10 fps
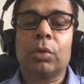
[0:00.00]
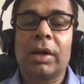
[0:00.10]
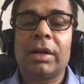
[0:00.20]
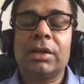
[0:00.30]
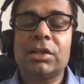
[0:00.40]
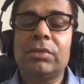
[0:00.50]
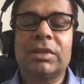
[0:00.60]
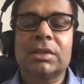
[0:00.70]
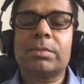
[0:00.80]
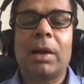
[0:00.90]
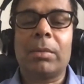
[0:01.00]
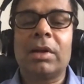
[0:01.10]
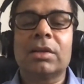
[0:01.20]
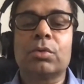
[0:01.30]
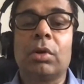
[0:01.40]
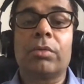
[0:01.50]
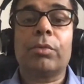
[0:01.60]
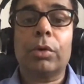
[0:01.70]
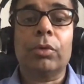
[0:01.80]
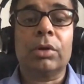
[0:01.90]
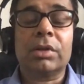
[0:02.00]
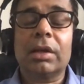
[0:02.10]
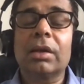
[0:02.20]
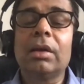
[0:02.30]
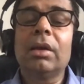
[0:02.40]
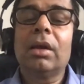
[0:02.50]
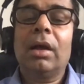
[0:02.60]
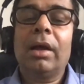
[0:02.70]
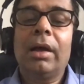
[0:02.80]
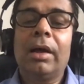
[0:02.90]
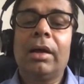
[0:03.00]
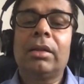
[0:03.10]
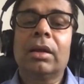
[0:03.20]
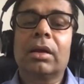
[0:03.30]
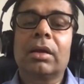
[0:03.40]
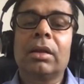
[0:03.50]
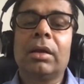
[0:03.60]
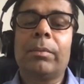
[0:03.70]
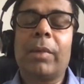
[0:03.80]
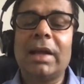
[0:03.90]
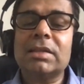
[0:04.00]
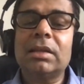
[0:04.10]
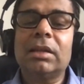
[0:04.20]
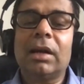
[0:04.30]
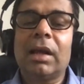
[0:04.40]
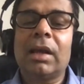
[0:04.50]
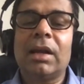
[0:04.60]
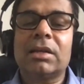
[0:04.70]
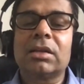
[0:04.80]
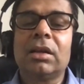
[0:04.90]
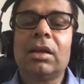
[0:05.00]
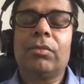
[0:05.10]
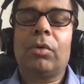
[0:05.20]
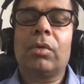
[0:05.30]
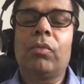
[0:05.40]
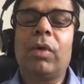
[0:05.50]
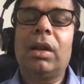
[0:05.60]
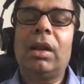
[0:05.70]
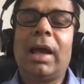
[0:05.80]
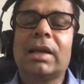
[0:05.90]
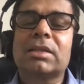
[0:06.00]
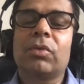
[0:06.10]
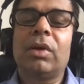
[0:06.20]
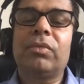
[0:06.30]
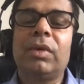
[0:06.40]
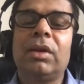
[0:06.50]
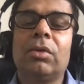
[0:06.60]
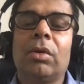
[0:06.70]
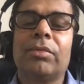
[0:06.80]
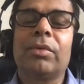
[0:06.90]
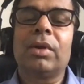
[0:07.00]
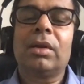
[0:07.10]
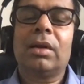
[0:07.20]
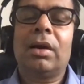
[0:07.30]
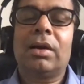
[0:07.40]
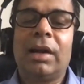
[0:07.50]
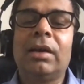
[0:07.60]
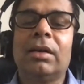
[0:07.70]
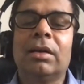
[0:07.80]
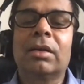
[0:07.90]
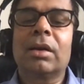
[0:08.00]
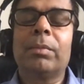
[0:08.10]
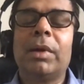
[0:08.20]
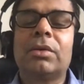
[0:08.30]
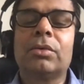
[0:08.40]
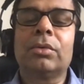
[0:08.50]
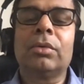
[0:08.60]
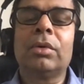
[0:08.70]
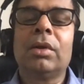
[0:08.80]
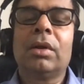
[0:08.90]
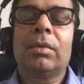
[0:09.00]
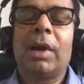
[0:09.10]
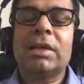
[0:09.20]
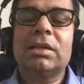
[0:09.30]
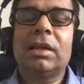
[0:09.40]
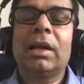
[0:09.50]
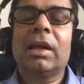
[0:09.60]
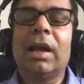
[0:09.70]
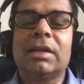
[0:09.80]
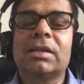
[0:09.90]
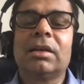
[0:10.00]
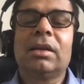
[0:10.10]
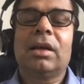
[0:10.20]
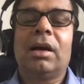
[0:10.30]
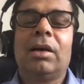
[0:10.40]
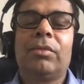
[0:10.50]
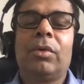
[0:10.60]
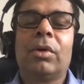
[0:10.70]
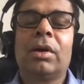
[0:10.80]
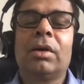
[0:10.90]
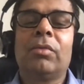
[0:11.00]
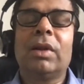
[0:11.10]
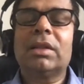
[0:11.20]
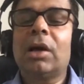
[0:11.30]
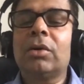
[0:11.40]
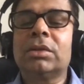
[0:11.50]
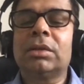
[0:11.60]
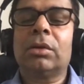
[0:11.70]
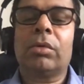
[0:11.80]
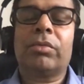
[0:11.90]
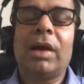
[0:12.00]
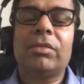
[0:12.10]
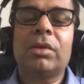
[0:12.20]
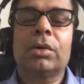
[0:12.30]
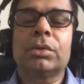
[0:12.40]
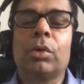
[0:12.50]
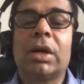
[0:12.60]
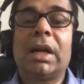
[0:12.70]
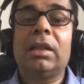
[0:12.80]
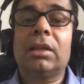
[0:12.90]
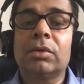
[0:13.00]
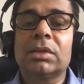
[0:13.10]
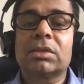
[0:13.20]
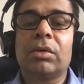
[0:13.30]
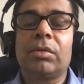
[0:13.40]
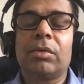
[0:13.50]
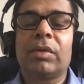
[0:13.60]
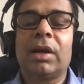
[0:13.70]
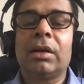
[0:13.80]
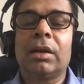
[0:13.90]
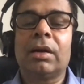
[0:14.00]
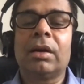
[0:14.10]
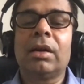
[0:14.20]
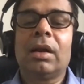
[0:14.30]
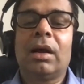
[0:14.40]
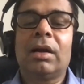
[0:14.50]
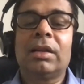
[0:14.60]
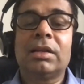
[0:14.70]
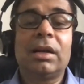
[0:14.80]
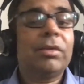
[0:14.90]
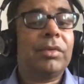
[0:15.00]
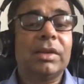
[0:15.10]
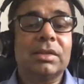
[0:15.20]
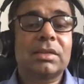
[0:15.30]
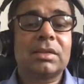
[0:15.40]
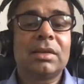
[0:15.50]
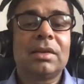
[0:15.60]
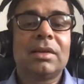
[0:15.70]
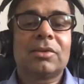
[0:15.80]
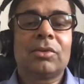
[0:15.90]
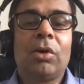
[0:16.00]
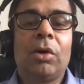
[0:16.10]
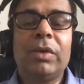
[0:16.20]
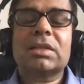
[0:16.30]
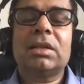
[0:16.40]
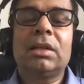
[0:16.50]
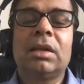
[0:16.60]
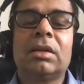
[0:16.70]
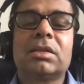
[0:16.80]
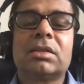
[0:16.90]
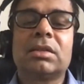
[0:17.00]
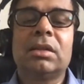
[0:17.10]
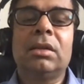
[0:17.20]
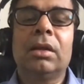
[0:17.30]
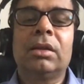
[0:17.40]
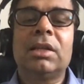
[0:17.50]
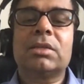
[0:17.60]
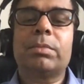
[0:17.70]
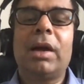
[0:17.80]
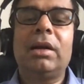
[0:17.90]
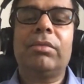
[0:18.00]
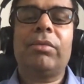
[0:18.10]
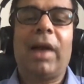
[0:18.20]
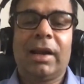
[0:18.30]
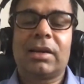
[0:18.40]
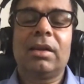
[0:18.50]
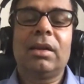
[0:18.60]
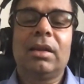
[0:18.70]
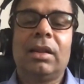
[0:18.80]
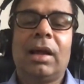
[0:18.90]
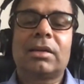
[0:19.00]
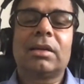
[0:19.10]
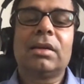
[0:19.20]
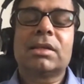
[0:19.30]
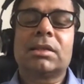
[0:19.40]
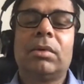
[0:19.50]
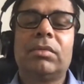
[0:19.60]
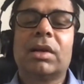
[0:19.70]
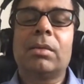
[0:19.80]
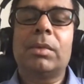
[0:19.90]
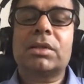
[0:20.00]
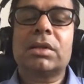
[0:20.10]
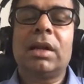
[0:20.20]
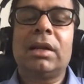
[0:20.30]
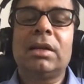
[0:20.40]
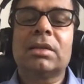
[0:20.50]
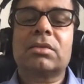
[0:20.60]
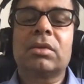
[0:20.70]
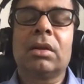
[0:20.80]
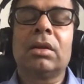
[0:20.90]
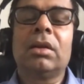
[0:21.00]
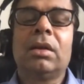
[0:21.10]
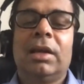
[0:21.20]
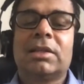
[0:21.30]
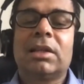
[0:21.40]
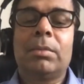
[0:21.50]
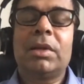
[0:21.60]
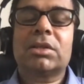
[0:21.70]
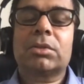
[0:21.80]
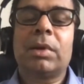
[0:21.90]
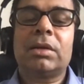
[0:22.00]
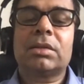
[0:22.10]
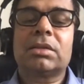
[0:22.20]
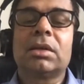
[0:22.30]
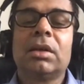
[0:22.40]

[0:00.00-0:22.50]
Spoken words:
energy, which is primarily solar photovoltaic, the pricing that I get for 1 lakh square feet of tender compared to pricing that I get for 1,000 or 5,000 or 10,000 square root of tender, there is a difference. So obviously, despite the fact that some of the commercial and industrial establishments